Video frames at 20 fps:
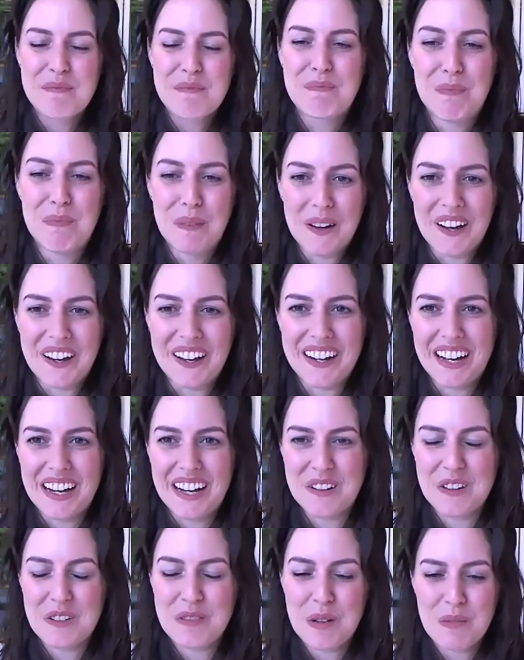But I
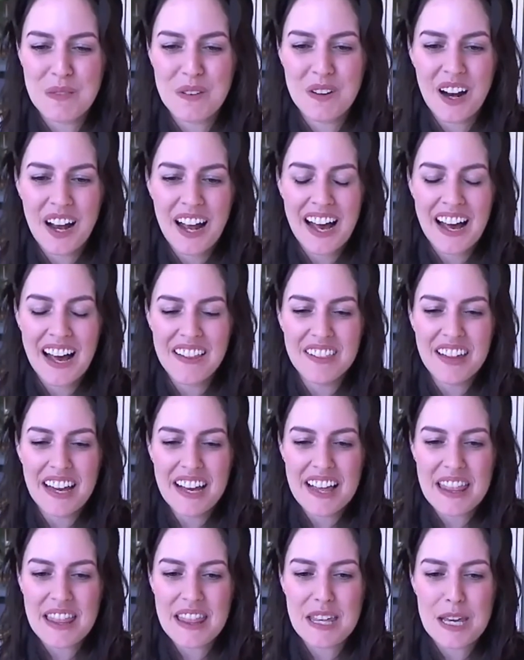remember I had
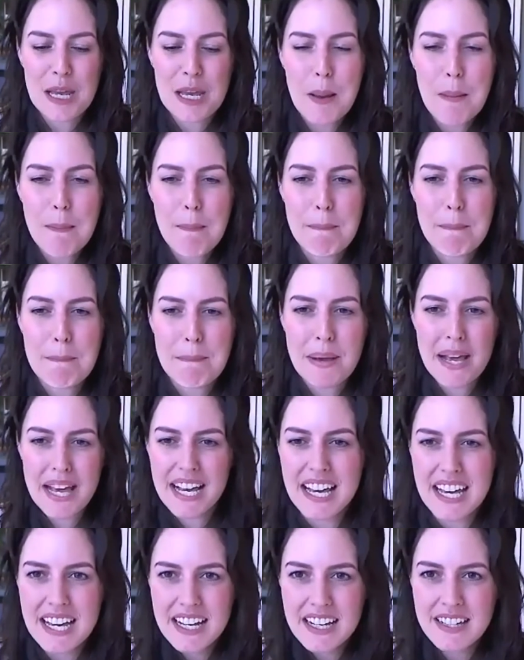like the
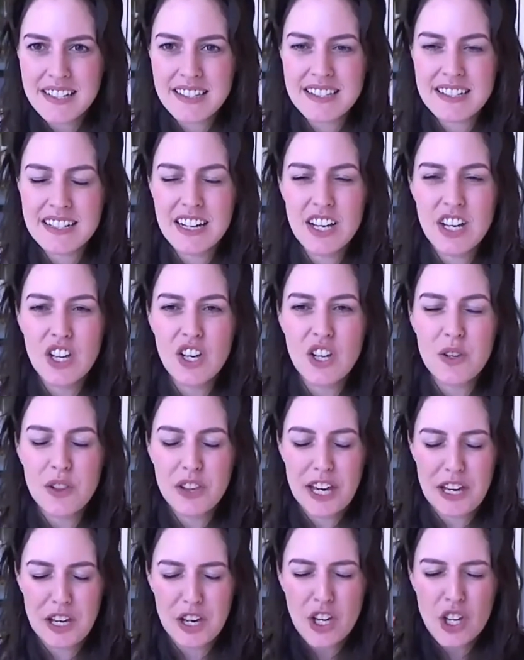biggest,
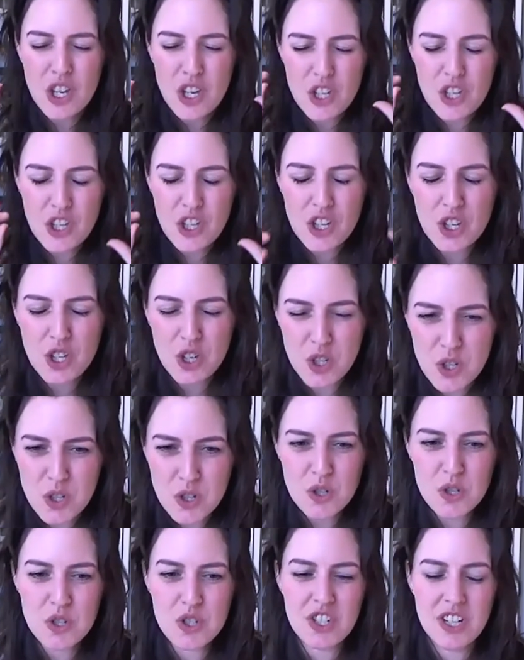like
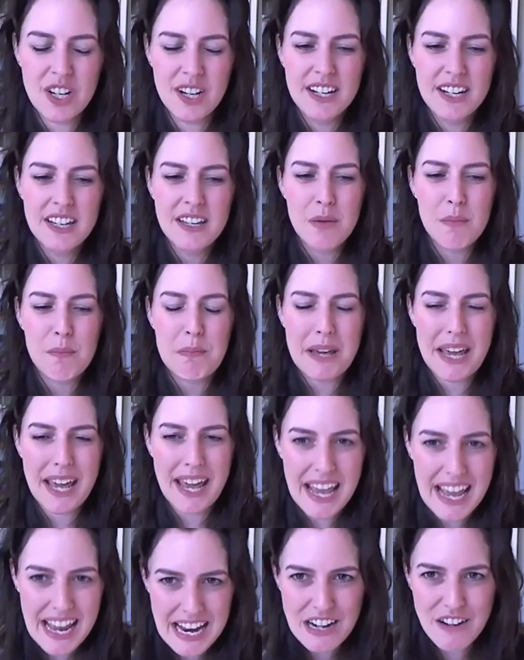huge,
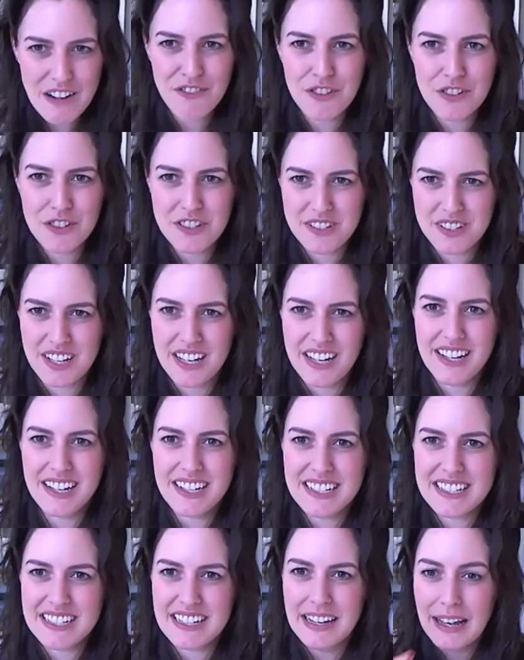painful
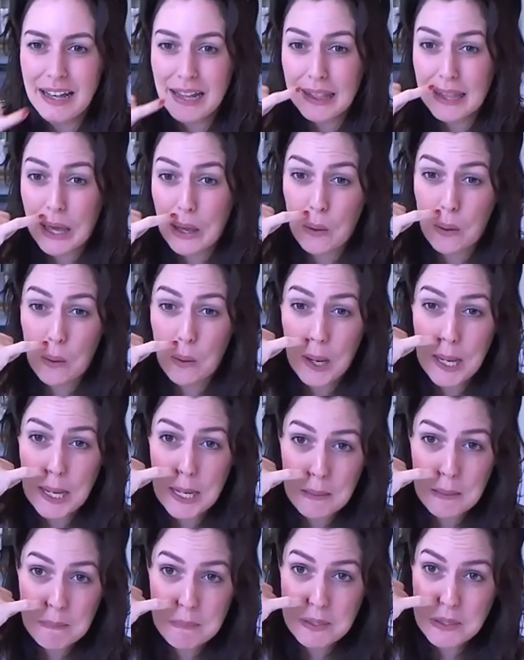zit, like
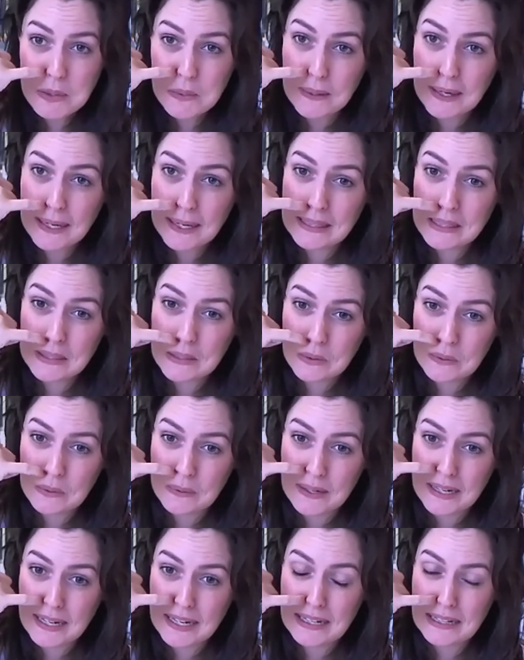in between the
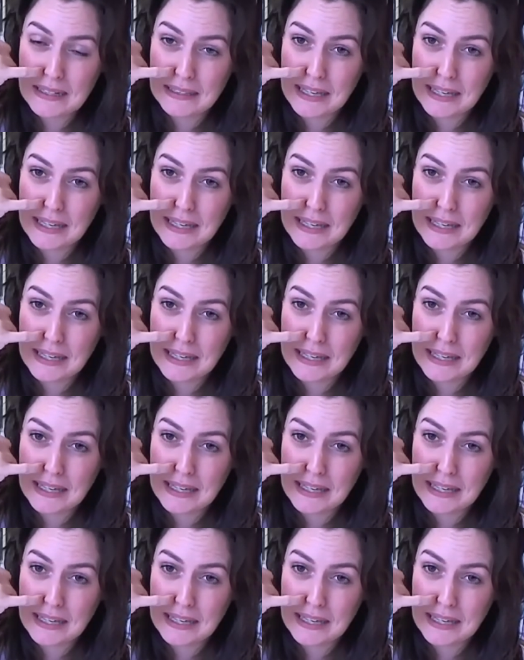crease.